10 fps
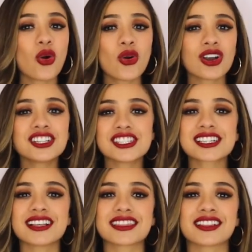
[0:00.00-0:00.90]
or
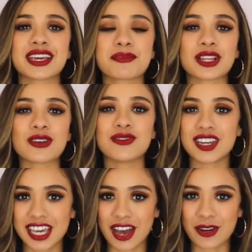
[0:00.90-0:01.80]
just click the link below the
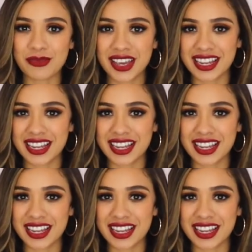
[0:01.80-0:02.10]
video.